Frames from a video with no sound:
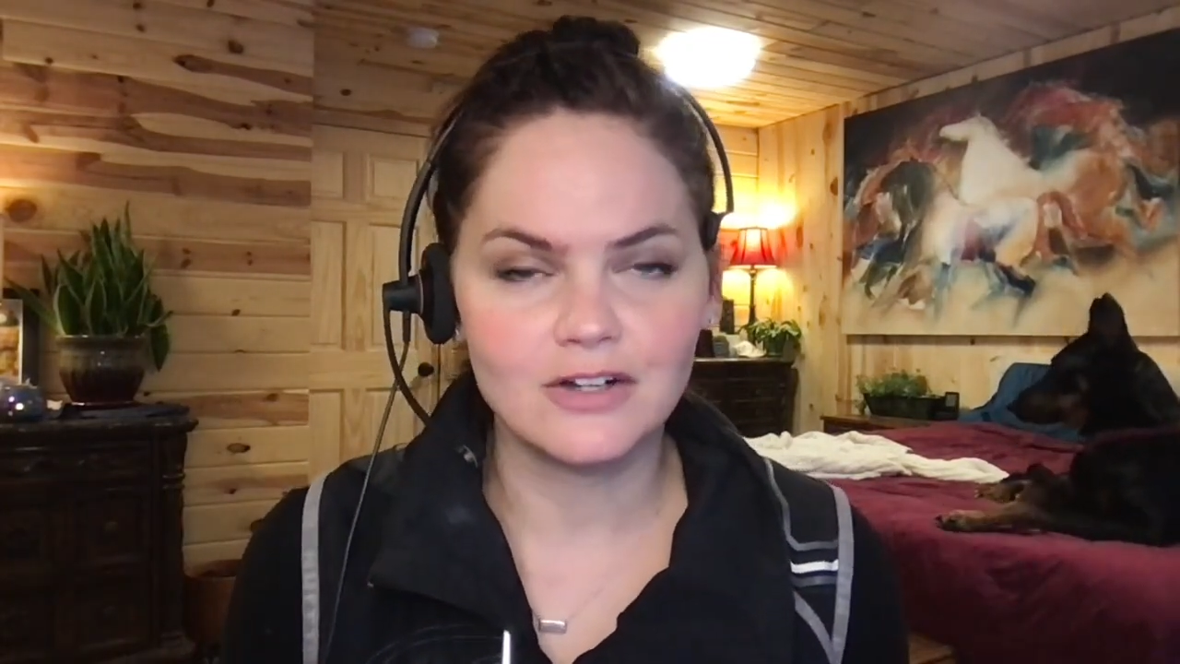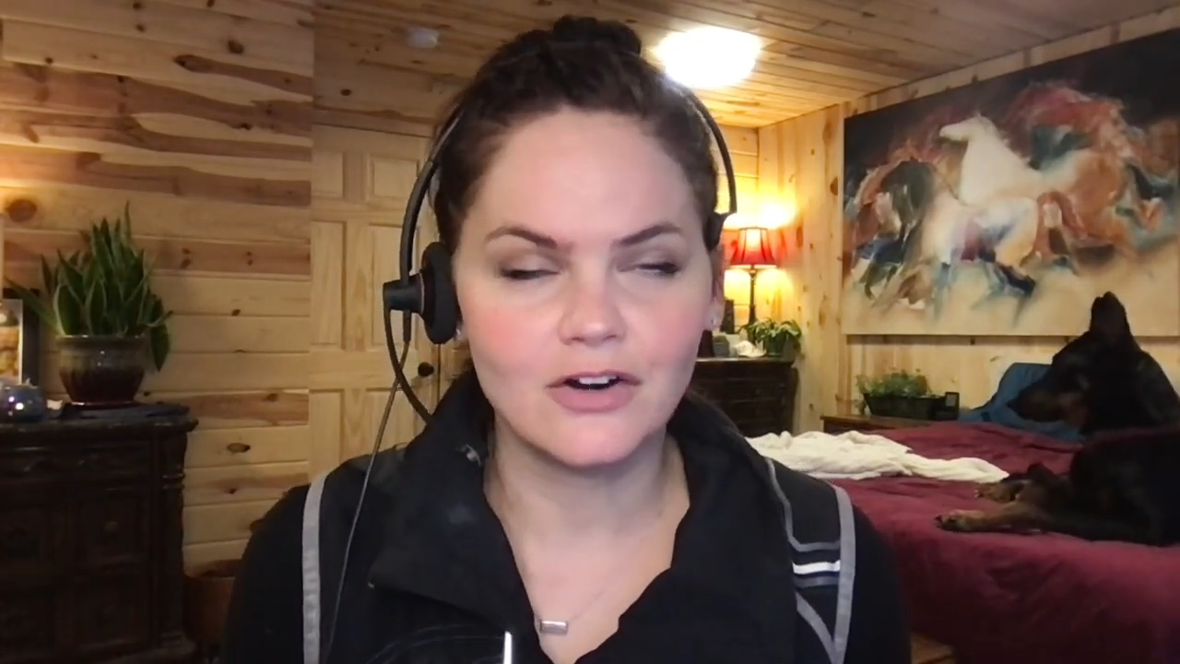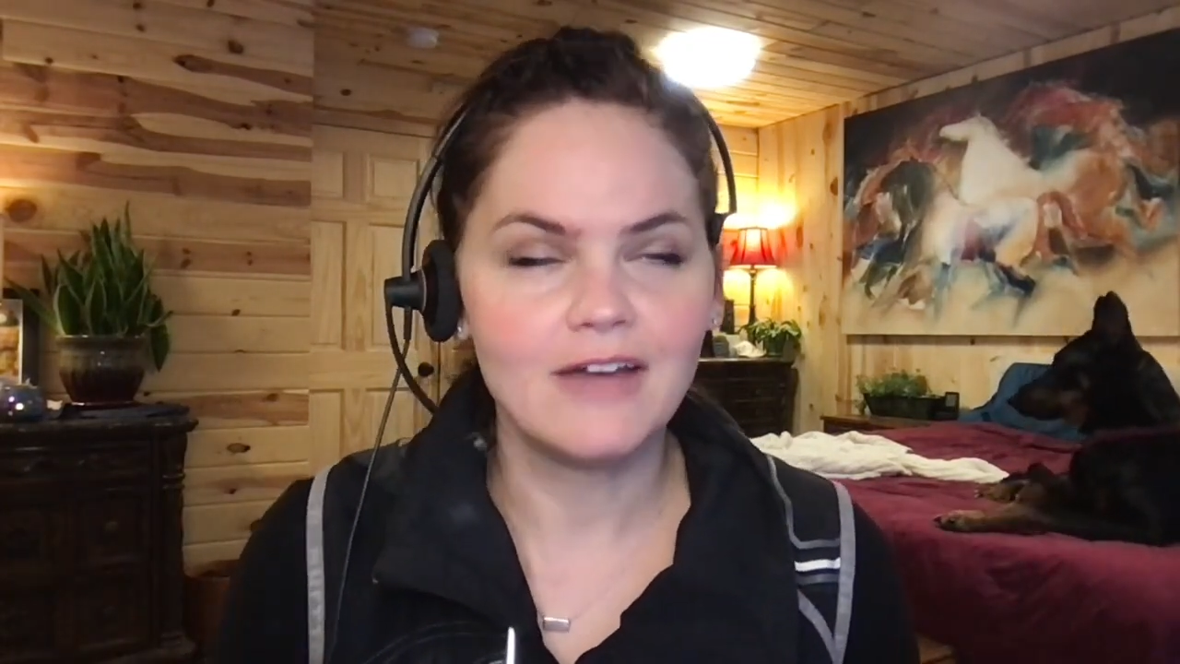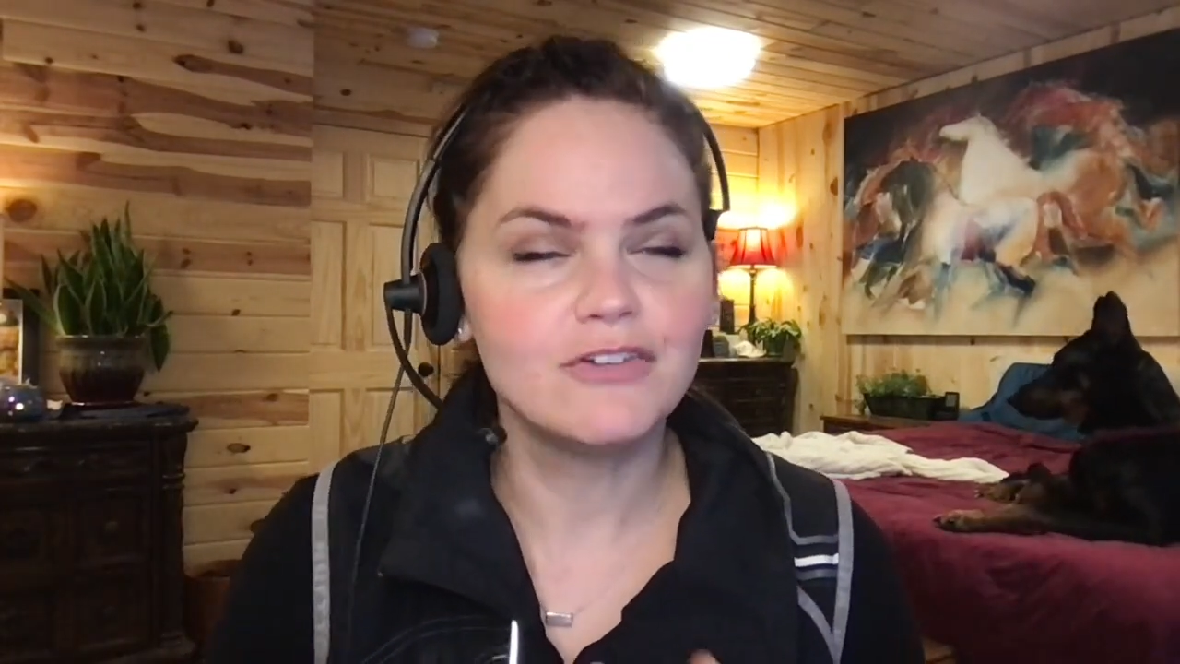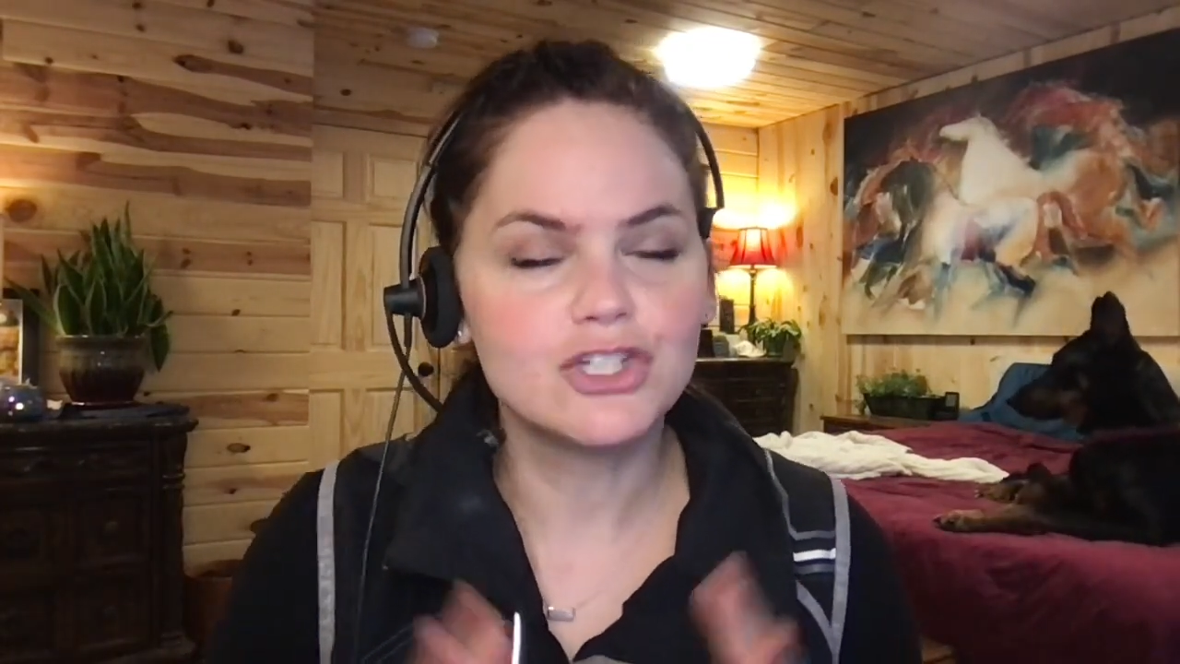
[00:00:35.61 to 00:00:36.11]
or
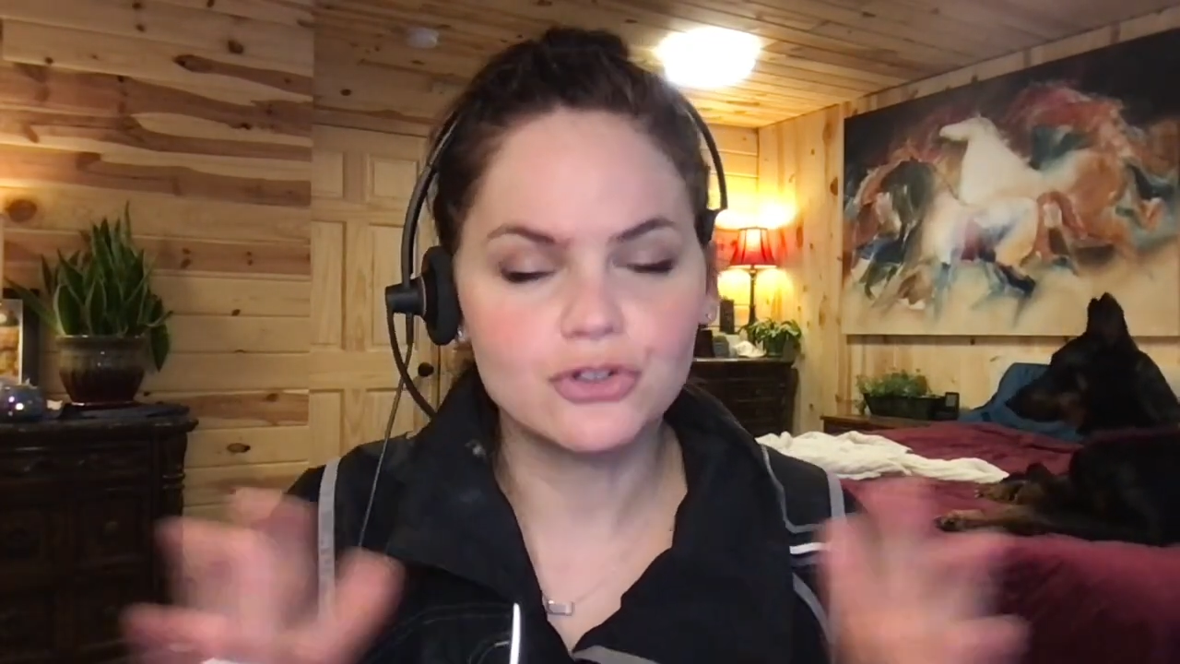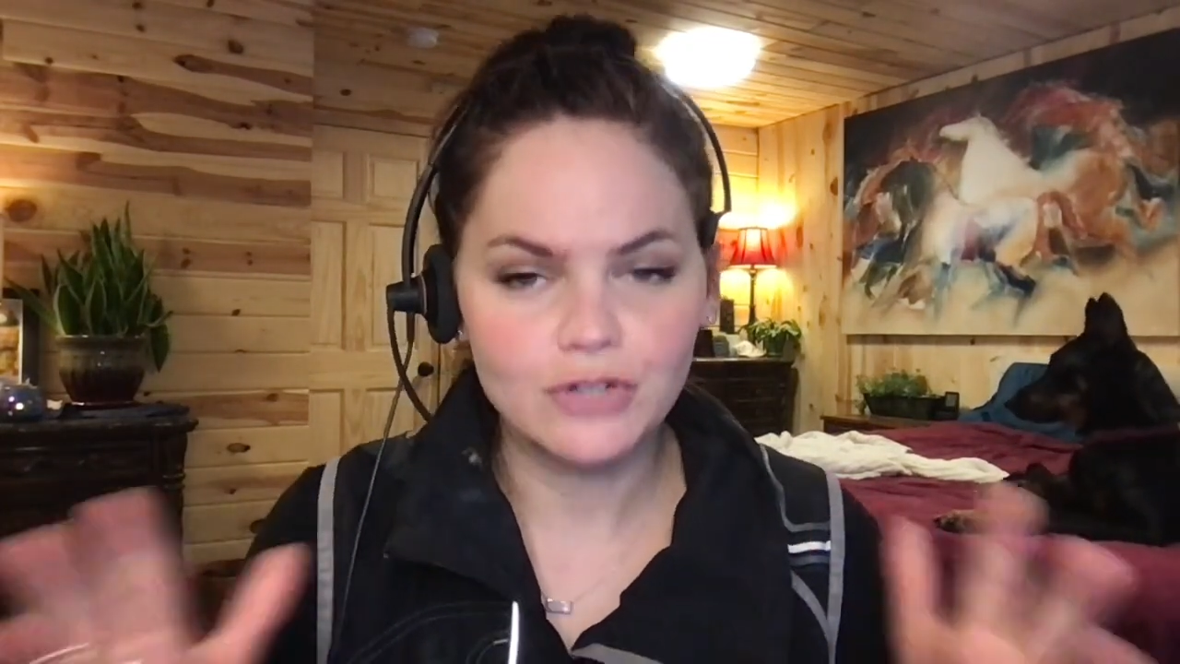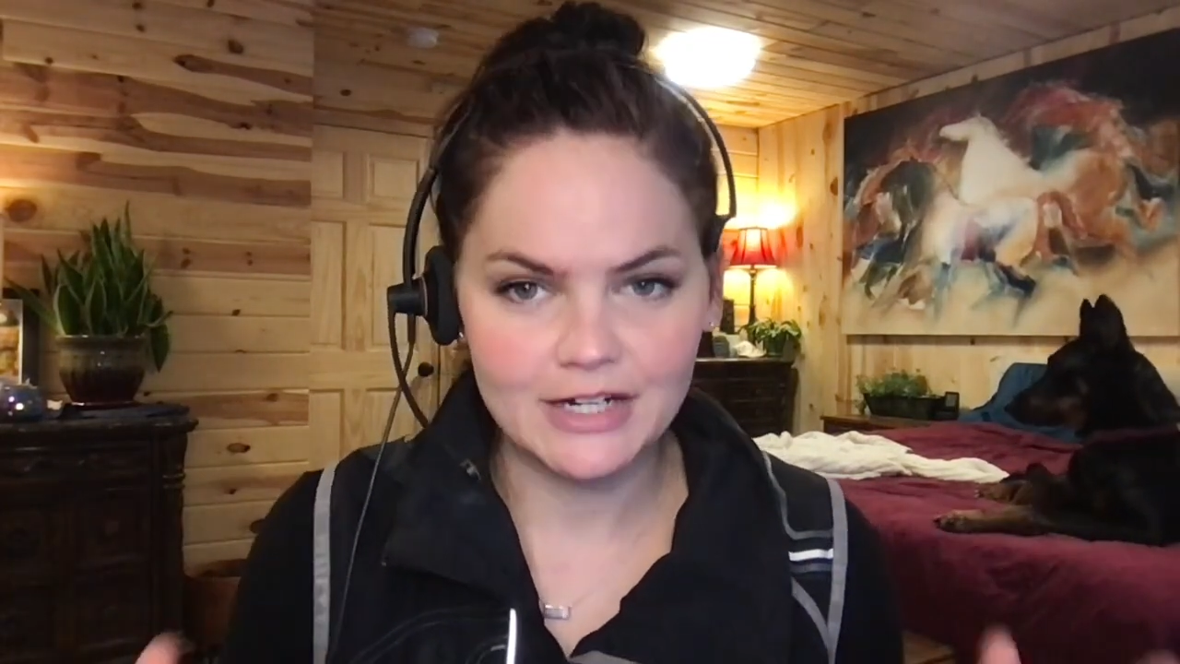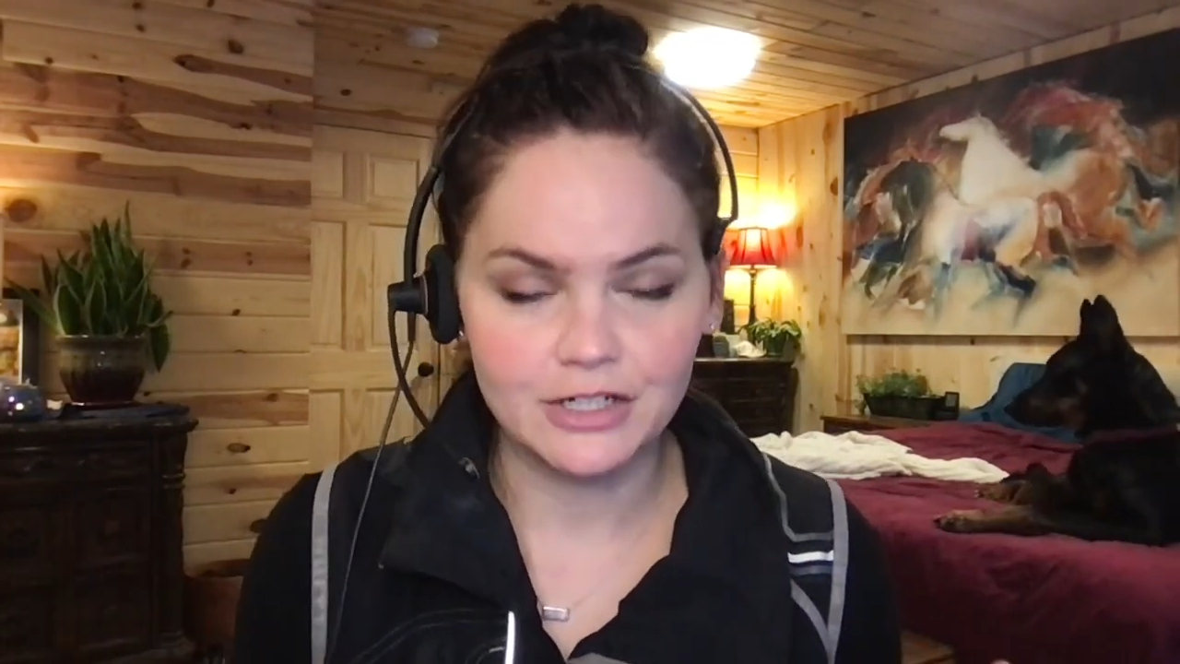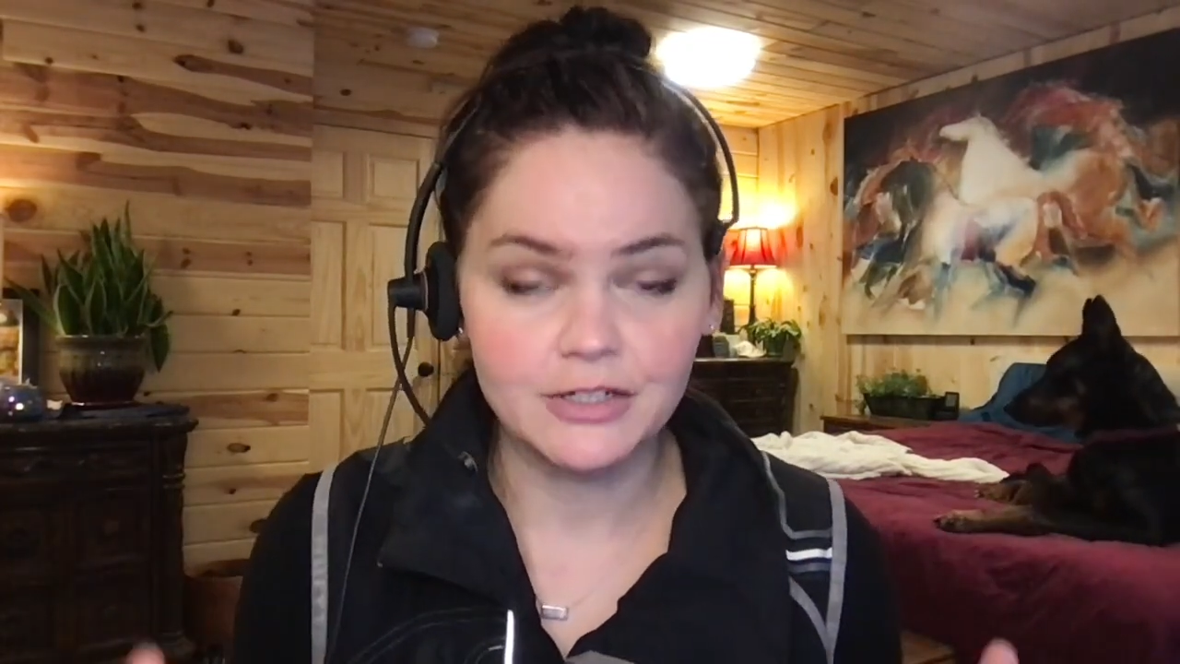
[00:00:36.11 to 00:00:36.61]
every
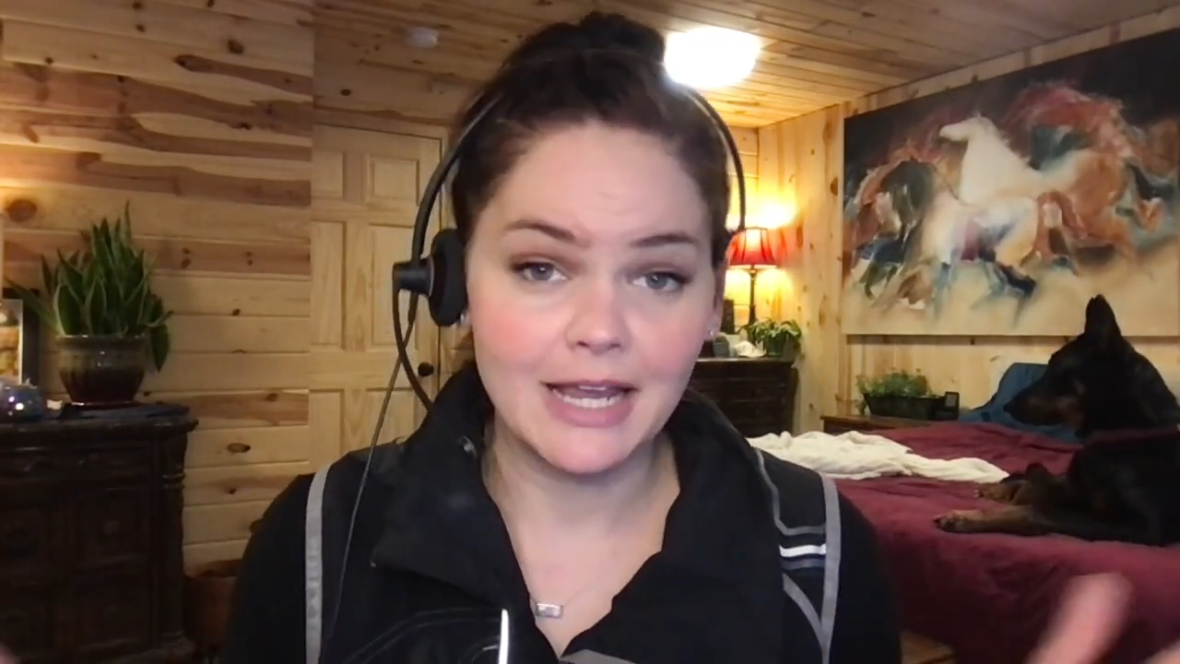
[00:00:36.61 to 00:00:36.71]
trainer